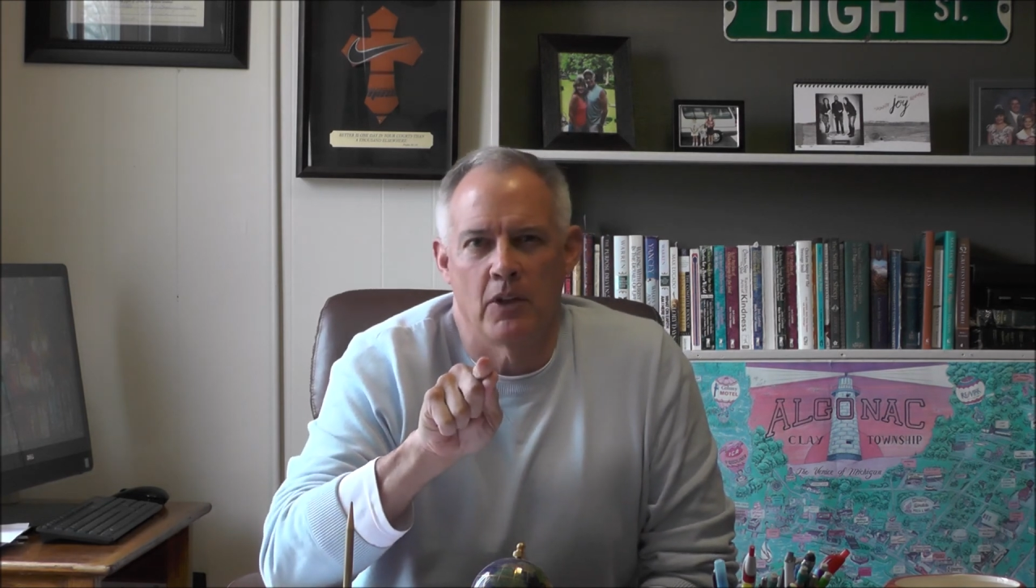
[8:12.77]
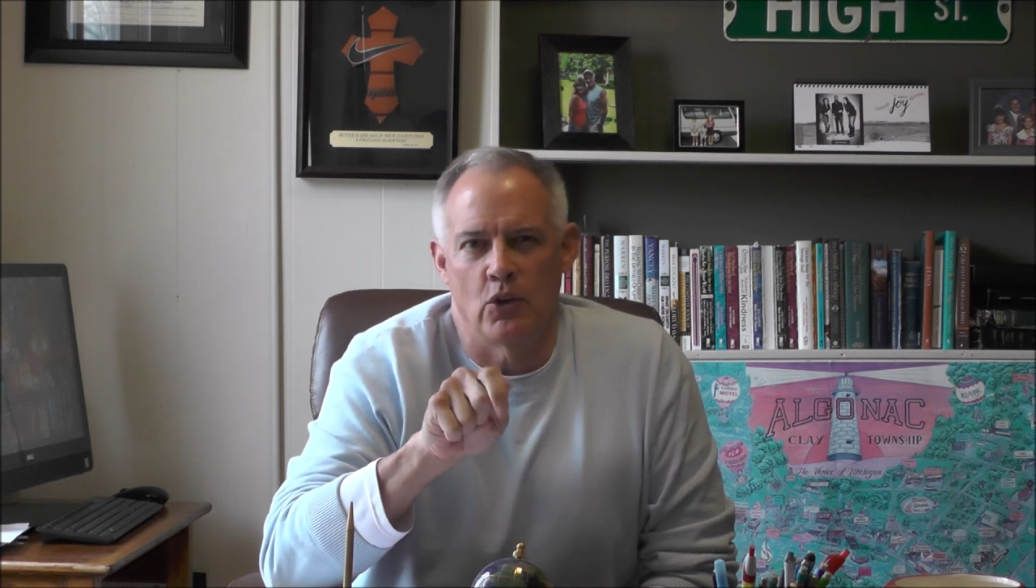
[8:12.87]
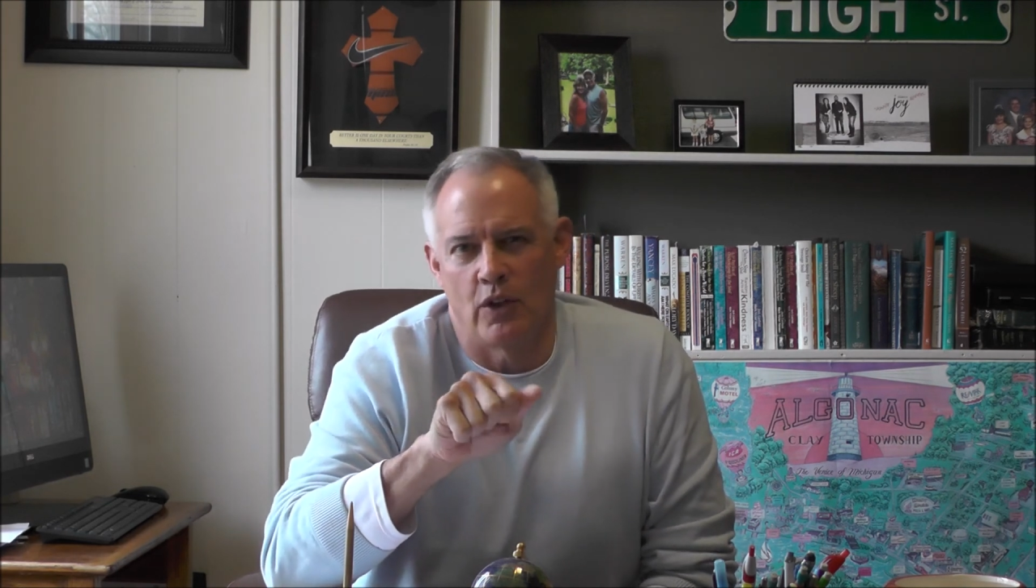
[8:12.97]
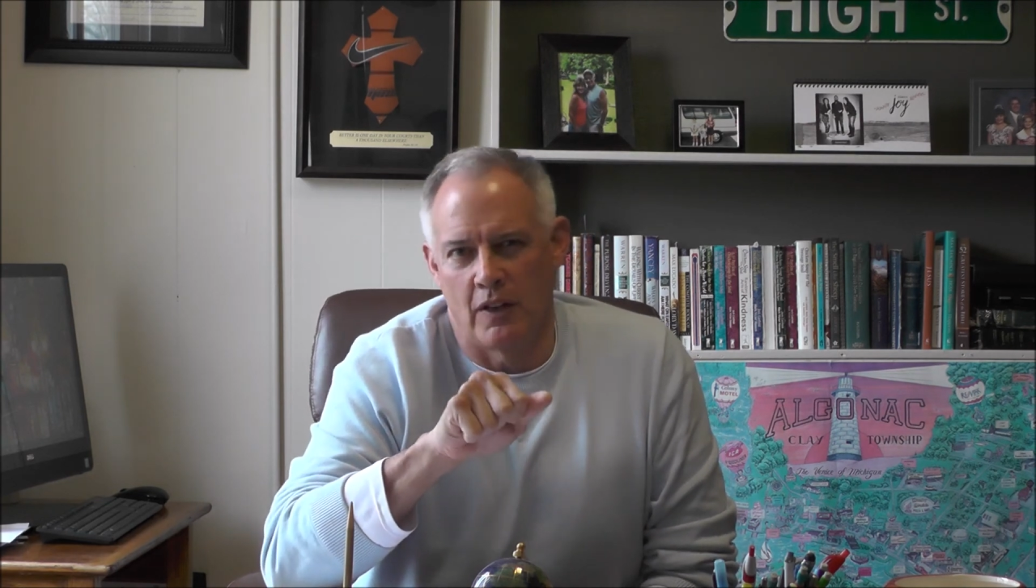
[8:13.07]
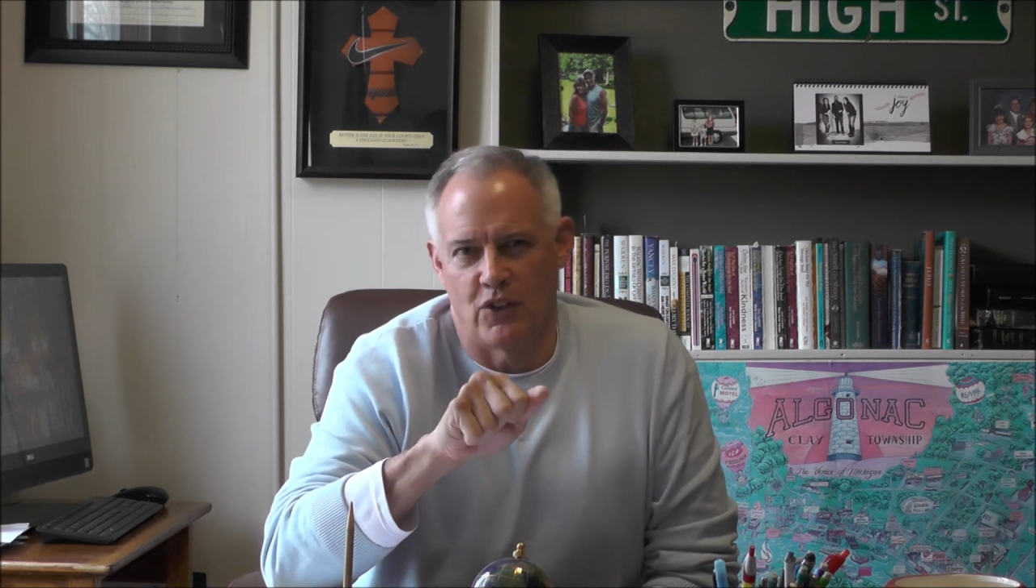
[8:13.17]

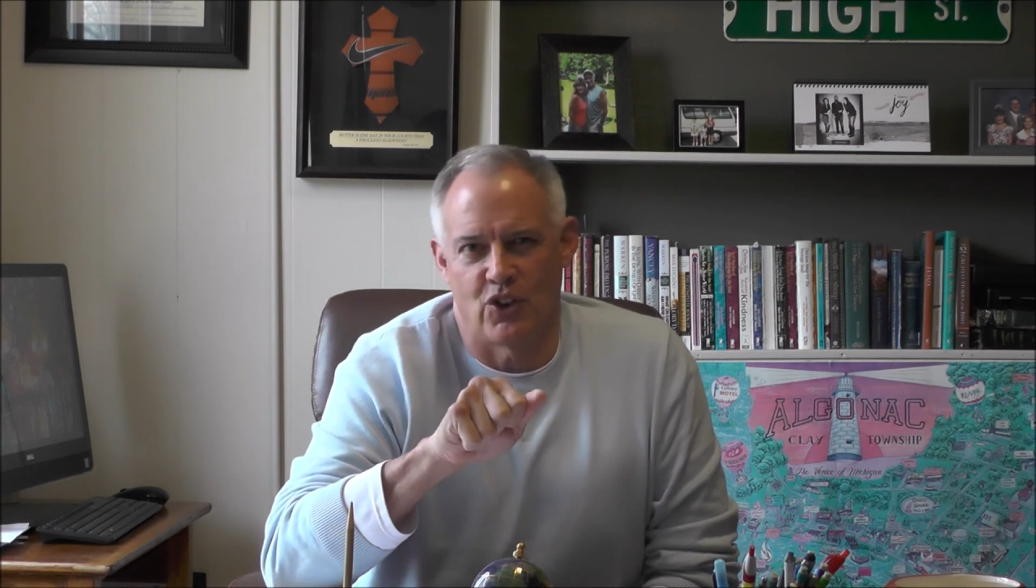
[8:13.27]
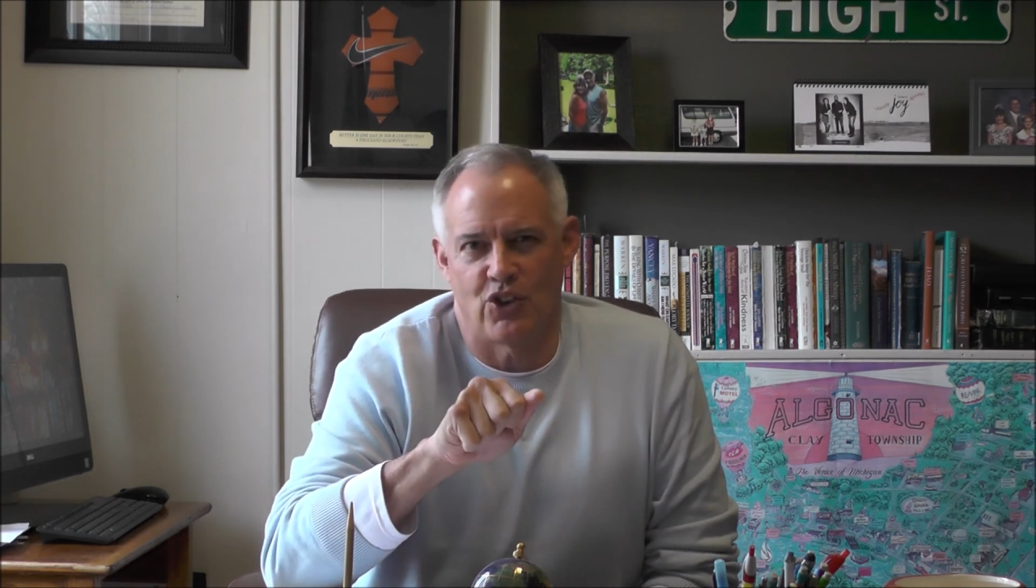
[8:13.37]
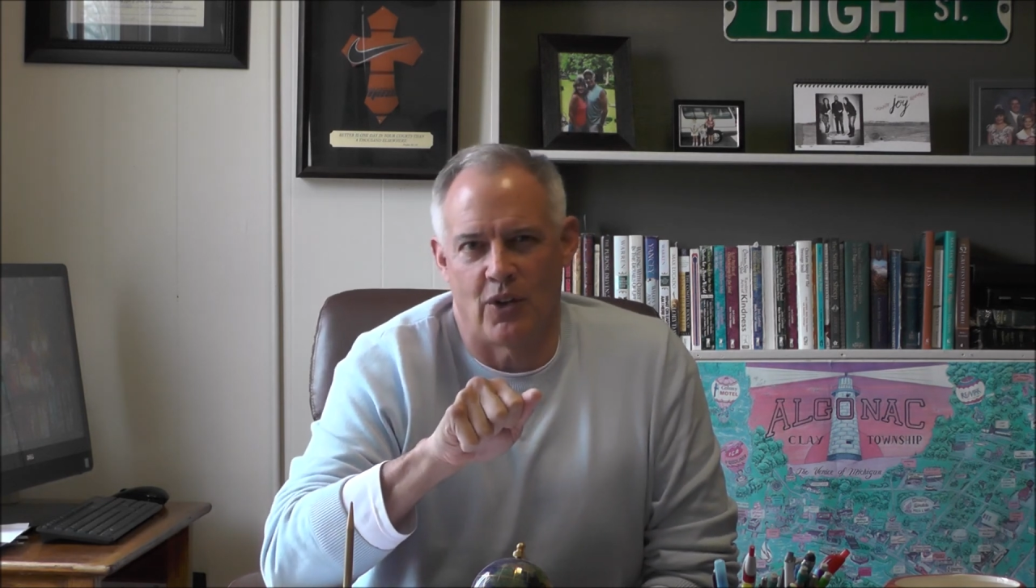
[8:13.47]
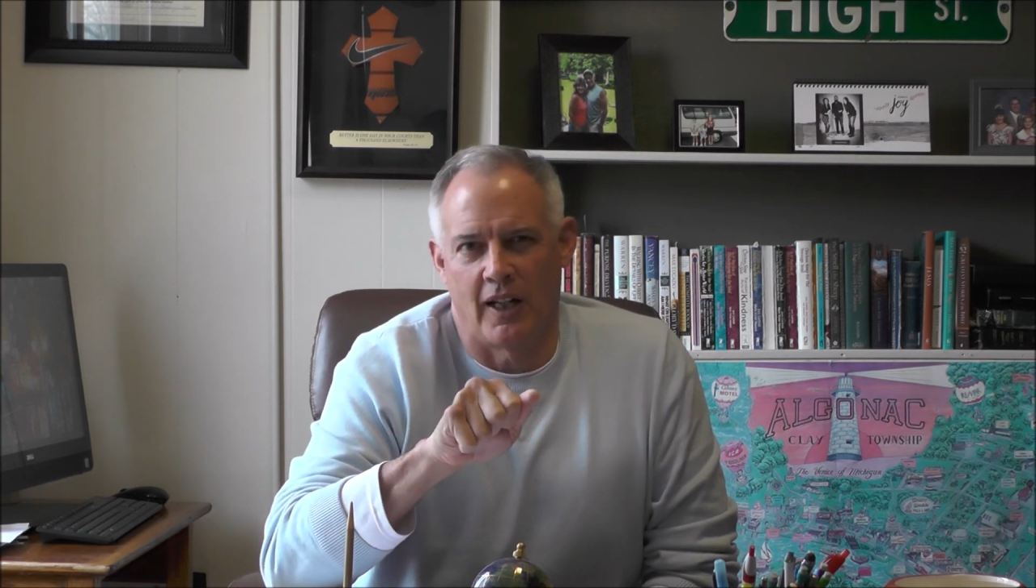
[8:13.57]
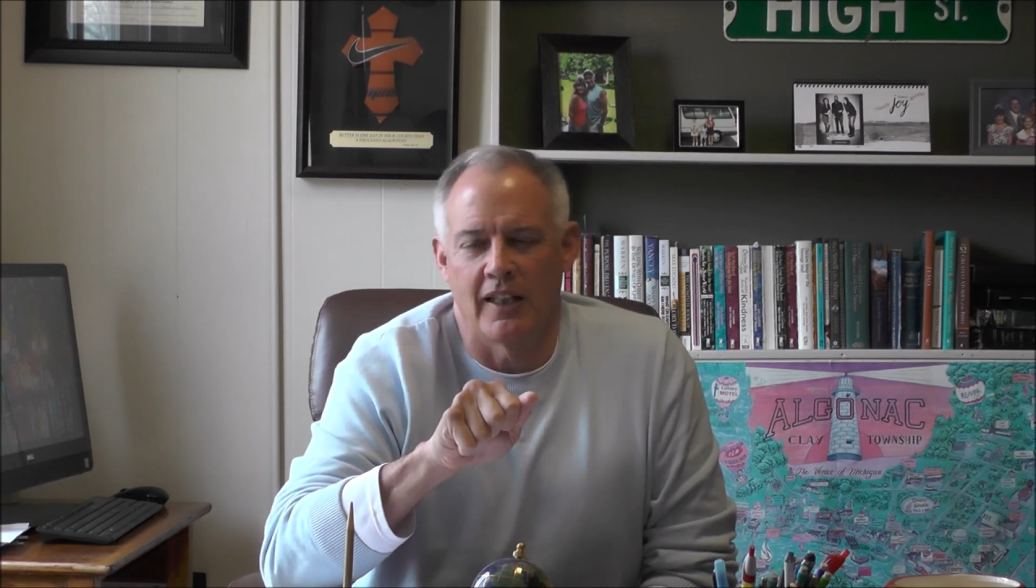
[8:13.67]
who gives us
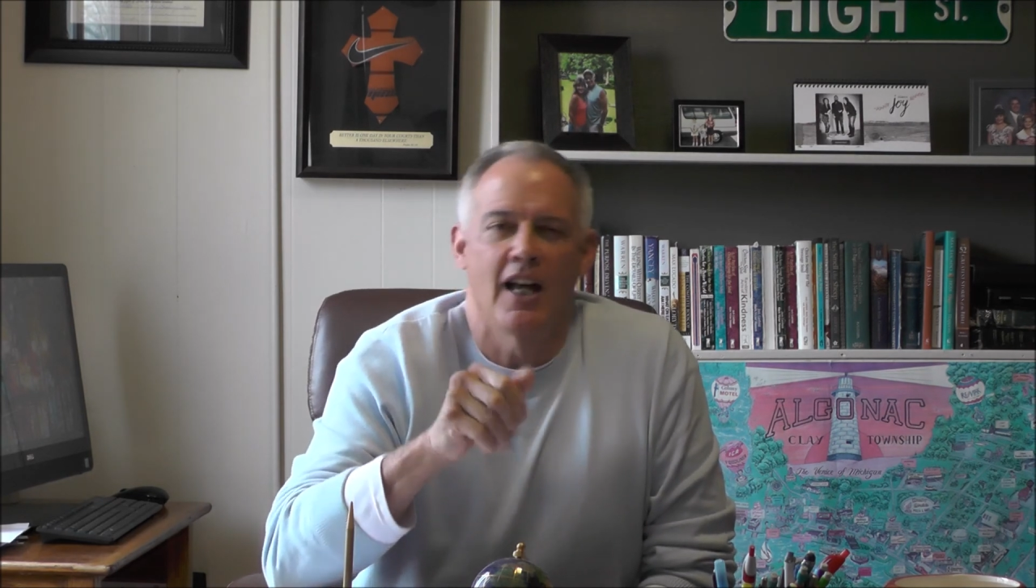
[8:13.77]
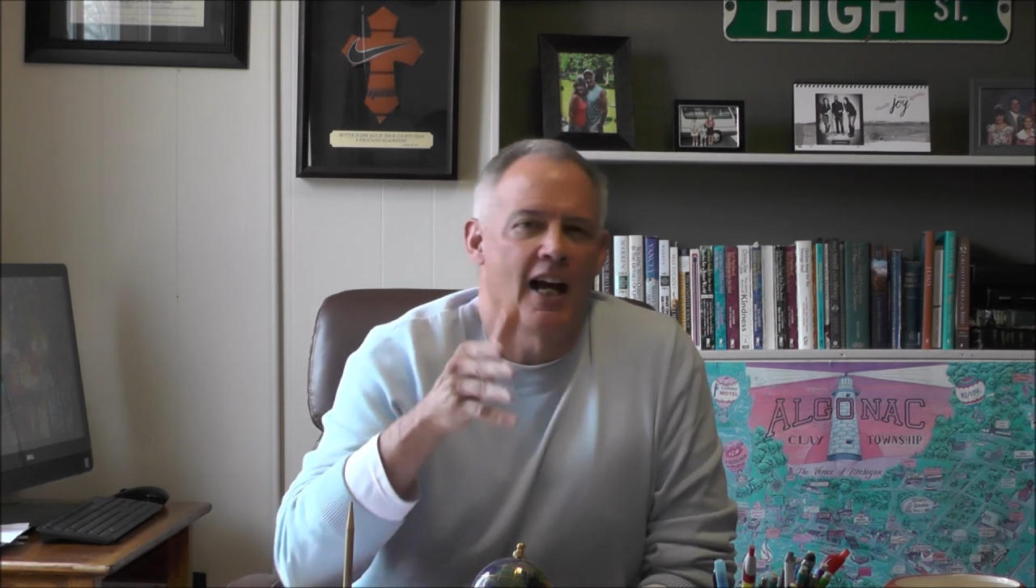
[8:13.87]
strength.